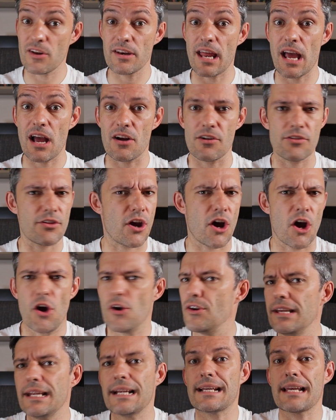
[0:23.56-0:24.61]
are now the
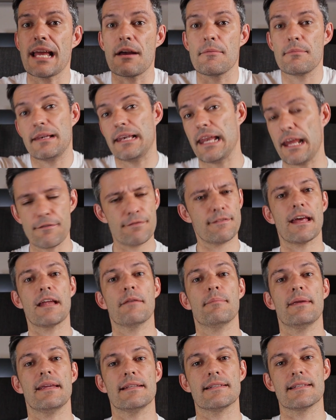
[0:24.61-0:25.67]
only club left
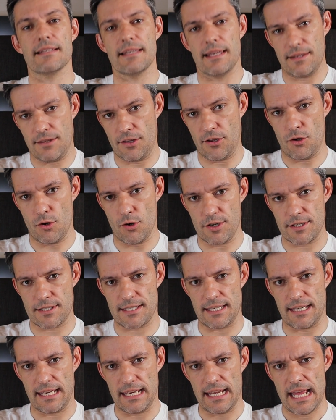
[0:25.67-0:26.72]
unbeaten in the
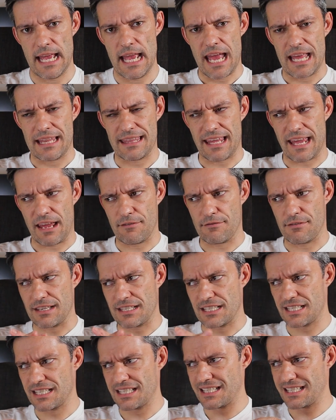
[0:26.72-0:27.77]
URC, and they have the
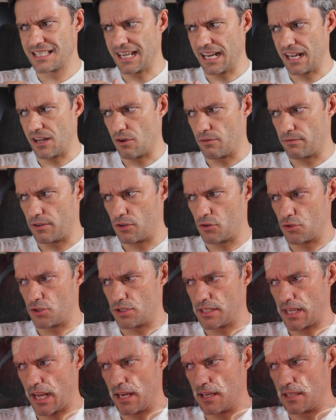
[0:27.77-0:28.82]
stink of the
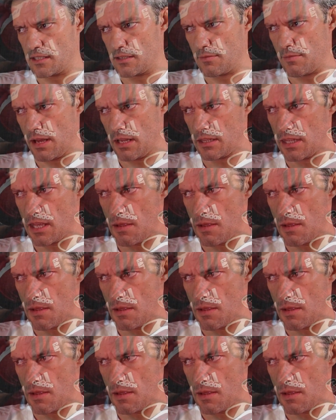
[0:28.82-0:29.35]
Crusaders about